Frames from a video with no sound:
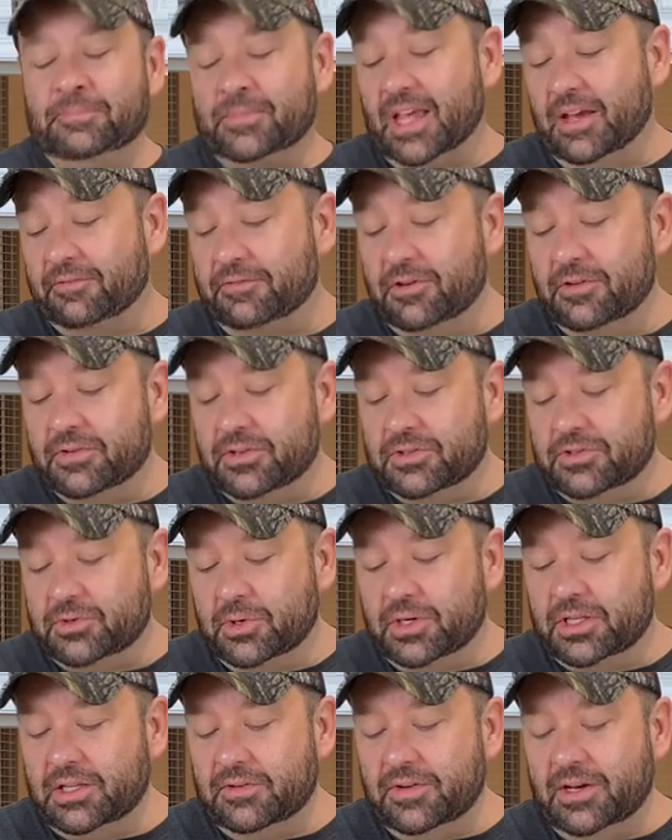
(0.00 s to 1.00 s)
If you've
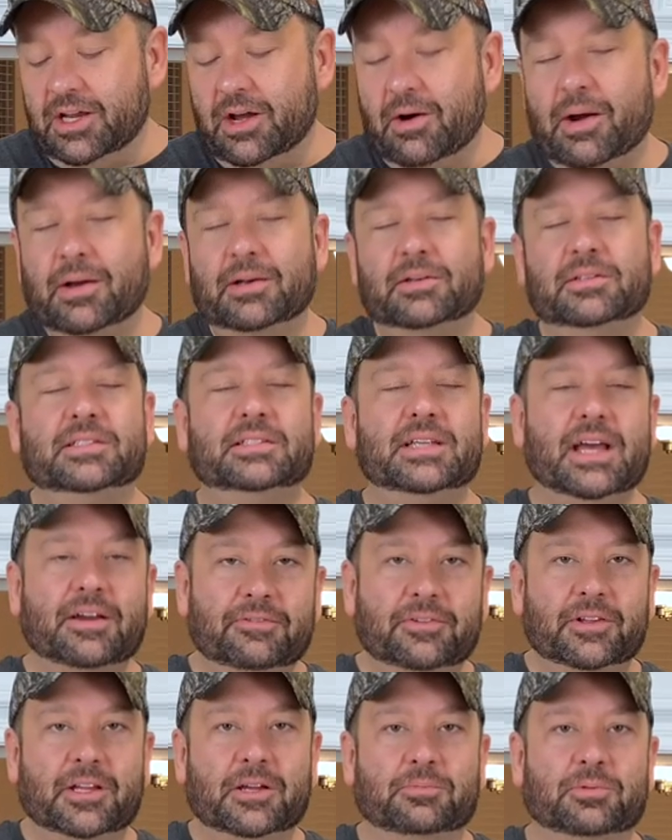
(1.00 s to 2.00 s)
enjoyed the video, I'd
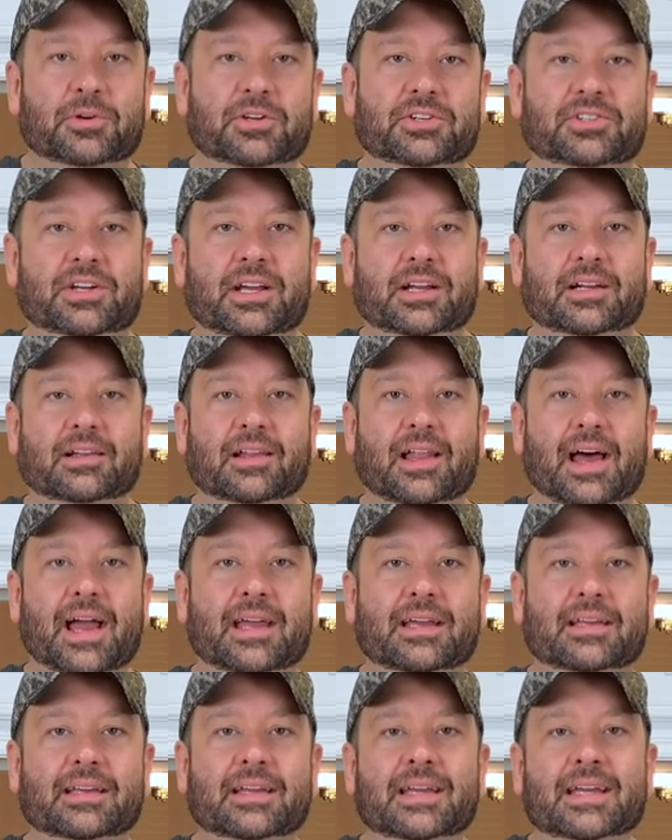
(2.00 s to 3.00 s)
definitely appreciate a
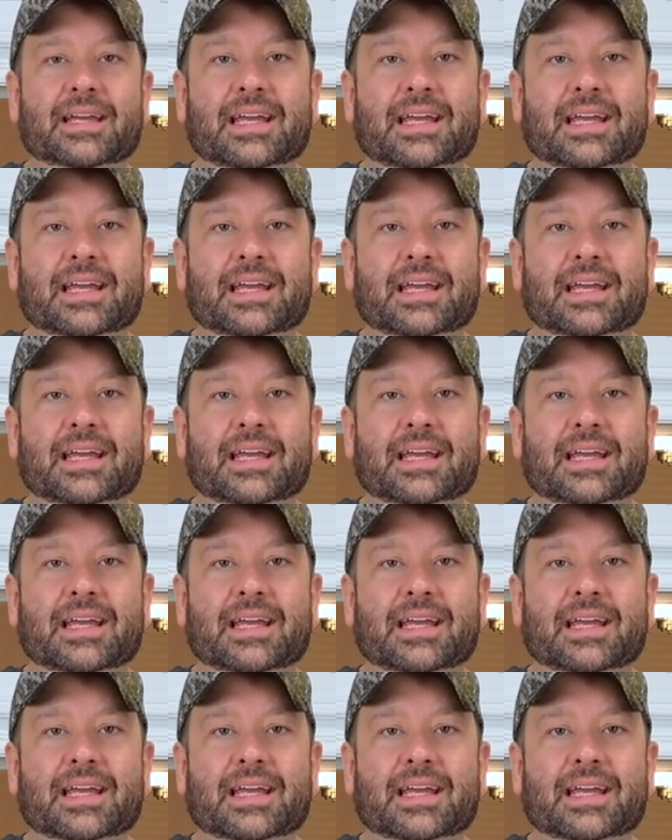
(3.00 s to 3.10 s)
like.